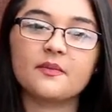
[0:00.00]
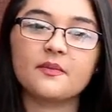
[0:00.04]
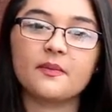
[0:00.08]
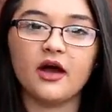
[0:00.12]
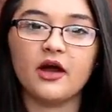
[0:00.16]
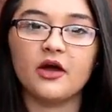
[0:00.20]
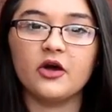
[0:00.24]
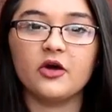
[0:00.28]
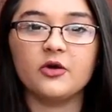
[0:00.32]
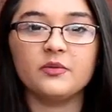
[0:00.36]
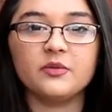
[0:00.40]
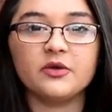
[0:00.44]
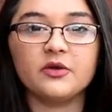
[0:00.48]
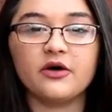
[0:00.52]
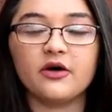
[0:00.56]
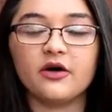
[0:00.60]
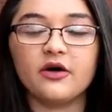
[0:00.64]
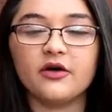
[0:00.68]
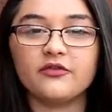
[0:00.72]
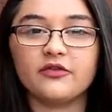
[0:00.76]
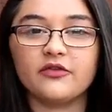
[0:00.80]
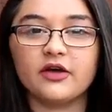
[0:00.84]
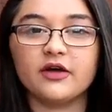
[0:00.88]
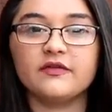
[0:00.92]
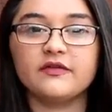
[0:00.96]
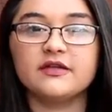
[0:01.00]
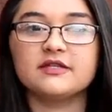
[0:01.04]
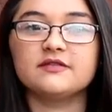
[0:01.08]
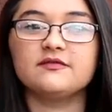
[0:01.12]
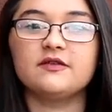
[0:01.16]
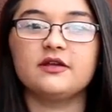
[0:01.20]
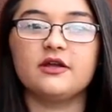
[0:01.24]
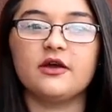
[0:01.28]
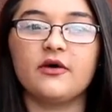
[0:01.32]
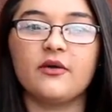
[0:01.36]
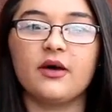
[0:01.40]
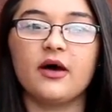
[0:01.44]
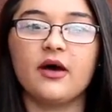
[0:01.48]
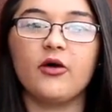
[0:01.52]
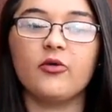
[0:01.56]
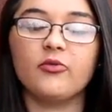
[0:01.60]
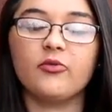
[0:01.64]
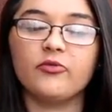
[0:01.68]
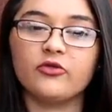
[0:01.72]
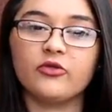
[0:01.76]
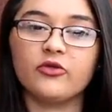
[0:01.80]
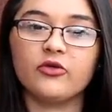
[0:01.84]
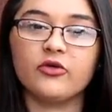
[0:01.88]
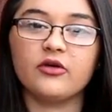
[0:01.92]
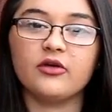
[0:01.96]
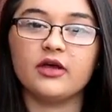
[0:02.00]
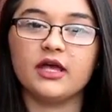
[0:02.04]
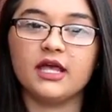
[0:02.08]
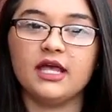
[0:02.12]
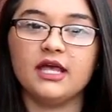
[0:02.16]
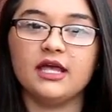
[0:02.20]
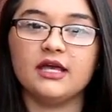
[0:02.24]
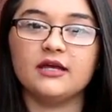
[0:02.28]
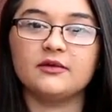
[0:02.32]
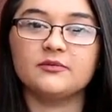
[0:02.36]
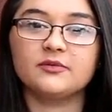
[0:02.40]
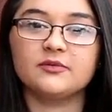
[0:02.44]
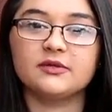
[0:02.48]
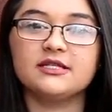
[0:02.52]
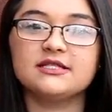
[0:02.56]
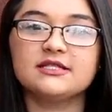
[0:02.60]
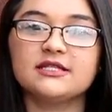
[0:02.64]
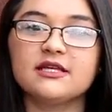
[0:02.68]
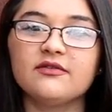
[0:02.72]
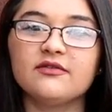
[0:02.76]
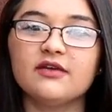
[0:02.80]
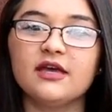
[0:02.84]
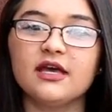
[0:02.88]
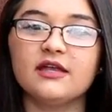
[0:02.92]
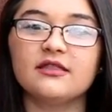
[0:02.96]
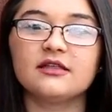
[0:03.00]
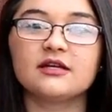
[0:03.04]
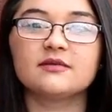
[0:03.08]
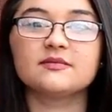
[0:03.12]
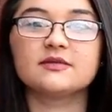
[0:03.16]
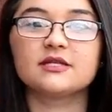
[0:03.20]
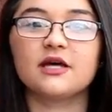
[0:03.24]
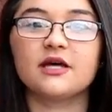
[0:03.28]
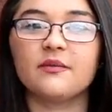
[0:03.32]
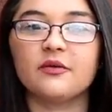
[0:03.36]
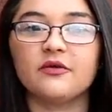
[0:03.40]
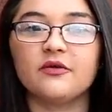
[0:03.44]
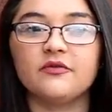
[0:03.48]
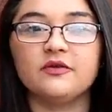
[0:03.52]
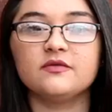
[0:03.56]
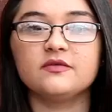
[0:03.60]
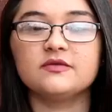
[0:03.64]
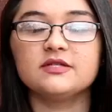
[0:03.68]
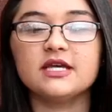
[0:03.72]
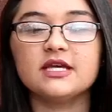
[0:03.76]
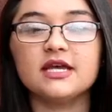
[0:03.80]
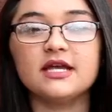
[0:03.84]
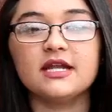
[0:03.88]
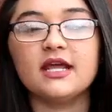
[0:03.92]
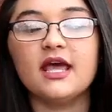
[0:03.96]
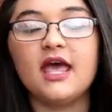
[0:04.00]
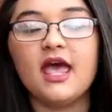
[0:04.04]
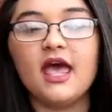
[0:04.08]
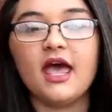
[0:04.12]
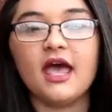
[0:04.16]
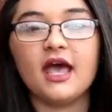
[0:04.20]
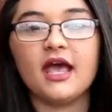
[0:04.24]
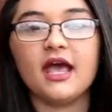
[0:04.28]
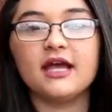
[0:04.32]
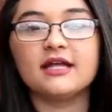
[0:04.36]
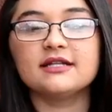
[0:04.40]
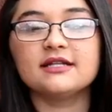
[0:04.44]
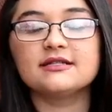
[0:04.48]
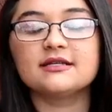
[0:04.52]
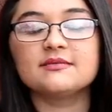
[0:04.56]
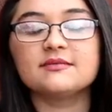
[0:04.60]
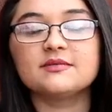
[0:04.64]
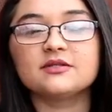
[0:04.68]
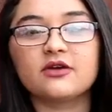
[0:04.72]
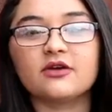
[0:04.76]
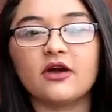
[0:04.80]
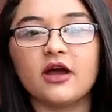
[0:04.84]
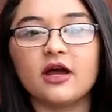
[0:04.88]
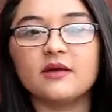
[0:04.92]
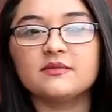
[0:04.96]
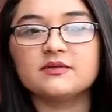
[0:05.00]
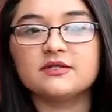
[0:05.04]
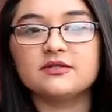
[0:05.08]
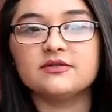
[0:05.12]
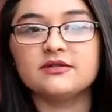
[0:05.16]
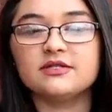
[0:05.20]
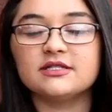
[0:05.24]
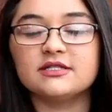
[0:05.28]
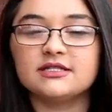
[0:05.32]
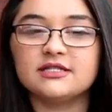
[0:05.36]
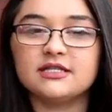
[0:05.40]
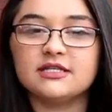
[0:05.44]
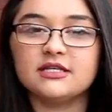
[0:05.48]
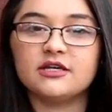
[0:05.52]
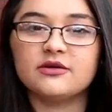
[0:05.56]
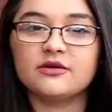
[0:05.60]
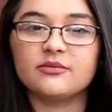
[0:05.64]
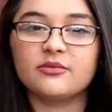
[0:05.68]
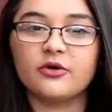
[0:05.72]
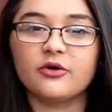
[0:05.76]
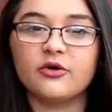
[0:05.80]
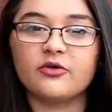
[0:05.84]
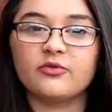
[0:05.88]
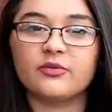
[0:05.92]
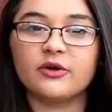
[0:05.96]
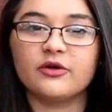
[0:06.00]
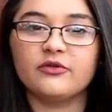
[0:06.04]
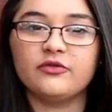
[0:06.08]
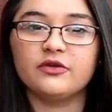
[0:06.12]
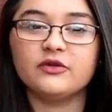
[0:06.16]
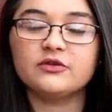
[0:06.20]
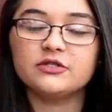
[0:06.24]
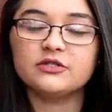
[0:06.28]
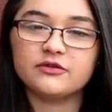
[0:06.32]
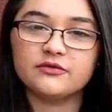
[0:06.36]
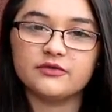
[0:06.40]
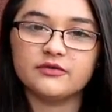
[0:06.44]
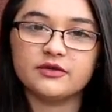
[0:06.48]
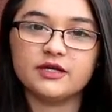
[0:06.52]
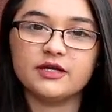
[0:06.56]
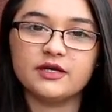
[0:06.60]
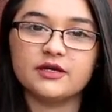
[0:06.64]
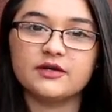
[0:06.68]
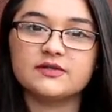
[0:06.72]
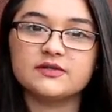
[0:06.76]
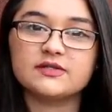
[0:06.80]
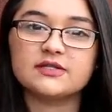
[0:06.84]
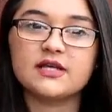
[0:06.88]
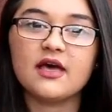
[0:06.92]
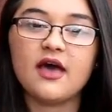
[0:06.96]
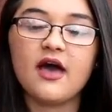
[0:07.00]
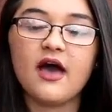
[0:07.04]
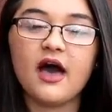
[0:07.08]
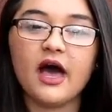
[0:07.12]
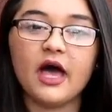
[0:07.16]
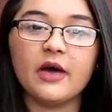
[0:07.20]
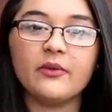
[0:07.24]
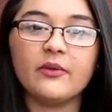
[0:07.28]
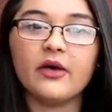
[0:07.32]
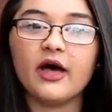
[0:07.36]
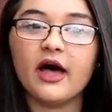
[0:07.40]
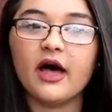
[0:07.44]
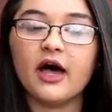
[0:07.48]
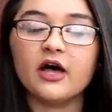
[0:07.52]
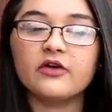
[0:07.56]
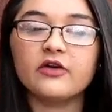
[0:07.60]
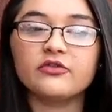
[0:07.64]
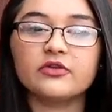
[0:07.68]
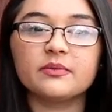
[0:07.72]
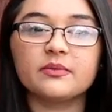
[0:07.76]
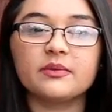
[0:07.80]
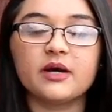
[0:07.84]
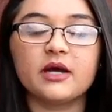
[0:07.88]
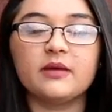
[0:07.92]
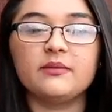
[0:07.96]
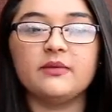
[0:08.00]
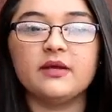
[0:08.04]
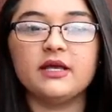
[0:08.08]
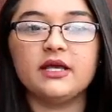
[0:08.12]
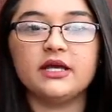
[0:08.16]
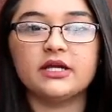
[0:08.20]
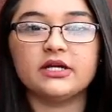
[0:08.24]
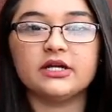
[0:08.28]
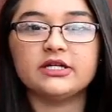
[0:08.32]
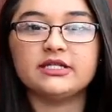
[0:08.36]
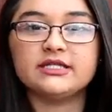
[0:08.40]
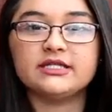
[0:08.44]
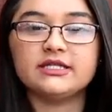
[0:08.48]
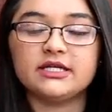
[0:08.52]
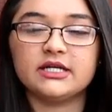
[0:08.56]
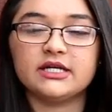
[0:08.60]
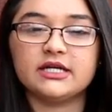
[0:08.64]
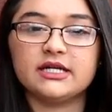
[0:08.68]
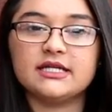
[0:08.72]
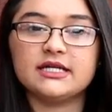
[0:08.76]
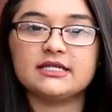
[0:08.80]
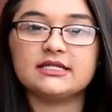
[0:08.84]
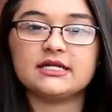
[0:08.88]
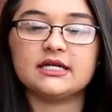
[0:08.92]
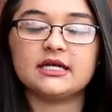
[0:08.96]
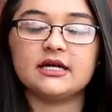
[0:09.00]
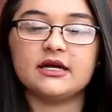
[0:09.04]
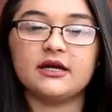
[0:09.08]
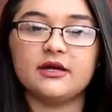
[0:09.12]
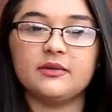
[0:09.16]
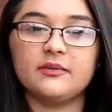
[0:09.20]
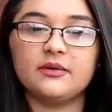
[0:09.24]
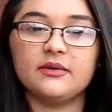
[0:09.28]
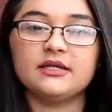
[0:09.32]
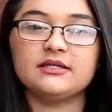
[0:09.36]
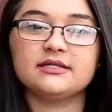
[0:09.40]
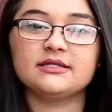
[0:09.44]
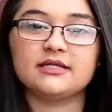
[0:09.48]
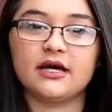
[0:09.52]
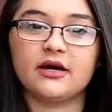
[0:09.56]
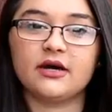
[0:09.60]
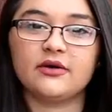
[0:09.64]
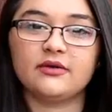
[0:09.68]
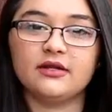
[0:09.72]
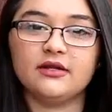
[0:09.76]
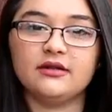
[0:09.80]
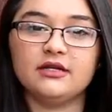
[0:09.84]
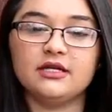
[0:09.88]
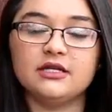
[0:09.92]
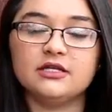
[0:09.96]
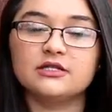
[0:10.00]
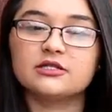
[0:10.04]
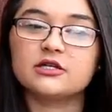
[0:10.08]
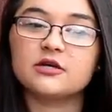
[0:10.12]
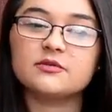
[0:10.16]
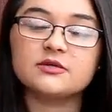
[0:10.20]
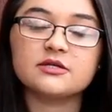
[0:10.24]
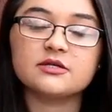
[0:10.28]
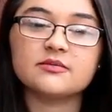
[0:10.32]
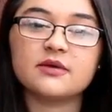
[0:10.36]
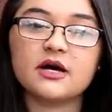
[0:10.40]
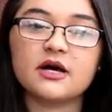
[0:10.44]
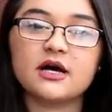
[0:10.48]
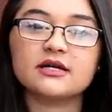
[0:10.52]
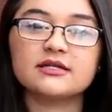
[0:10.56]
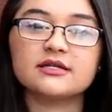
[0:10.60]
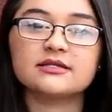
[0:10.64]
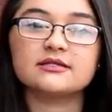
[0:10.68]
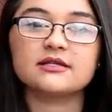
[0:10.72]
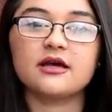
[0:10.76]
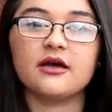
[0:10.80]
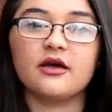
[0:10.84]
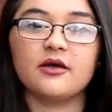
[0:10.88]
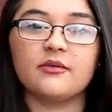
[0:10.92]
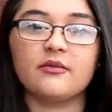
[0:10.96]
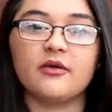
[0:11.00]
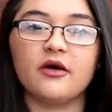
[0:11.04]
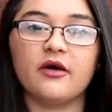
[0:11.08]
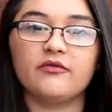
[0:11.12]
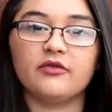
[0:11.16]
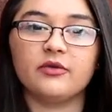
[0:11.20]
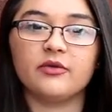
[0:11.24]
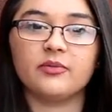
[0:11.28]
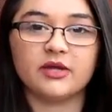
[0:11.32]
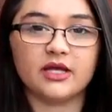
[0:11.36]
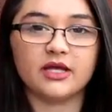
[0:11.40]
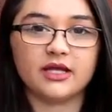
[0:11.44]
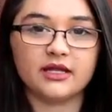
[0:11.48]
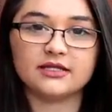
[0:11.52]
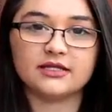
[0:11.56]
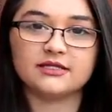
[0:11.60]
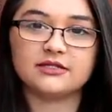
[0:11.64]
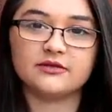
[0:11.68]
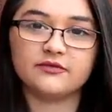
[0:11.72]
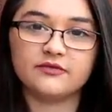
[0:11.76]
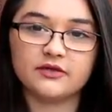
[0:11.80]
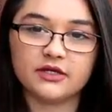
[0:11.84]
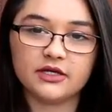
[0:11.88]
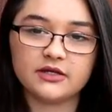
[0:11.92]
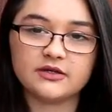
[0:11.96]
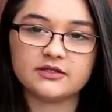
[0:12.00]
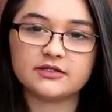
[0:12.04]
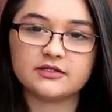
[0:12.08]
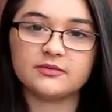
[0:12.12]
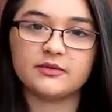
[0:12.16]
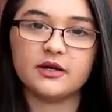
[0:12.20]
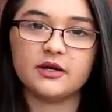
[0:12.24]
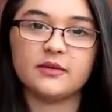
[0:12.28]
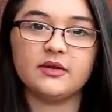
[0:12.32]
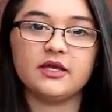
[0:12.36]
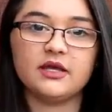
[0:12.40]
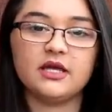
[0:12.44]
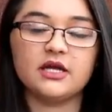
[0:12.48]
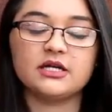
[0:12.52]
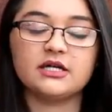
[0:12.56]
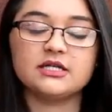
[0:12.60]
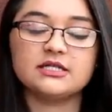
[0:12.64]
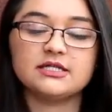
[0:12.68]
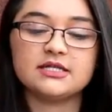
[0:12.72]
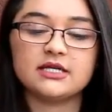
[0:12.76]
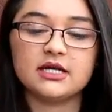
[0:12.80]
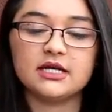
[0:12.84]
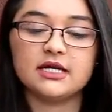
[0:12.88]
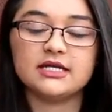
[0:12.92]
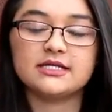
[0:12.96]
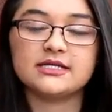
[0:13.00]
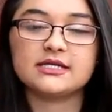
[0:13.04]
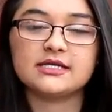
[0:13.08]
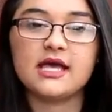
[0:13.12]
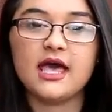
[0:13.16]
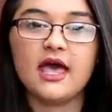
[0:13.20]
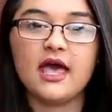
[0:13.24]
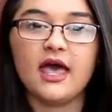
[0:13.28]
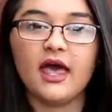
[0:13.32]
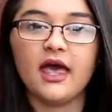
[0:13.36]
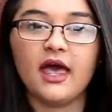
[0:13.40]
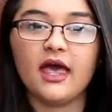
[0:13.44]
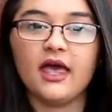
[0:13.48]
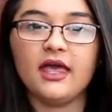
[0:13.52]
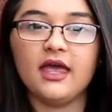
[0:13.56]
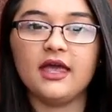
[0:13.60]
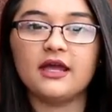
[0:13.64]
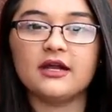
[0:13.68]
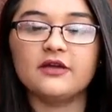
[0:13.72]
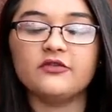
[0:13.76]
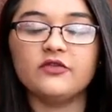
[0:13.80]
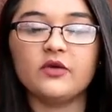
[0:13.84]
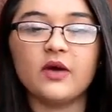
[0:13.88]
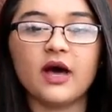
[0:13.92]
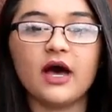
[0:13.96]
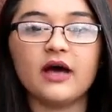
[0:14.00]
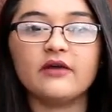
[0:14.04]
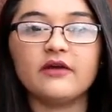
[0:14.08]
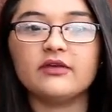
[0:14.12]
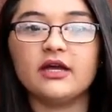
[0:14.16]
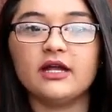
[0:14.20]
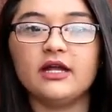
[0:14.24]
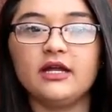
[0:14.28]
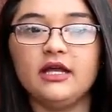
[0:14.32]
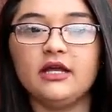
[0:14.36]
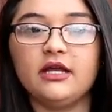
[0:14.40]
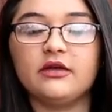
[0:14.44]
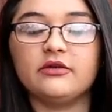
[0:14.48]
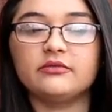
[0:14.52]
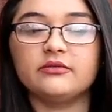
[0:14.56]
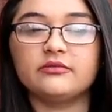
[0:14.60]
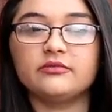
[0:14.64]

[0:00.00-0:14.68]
I hope y'all found this video helpful, and please give it a thumbs up if you did, and subscribe so you can see more of my future videos. I will have my beginner series down in the description box of the playlist of videos of my beginner series, and if you have any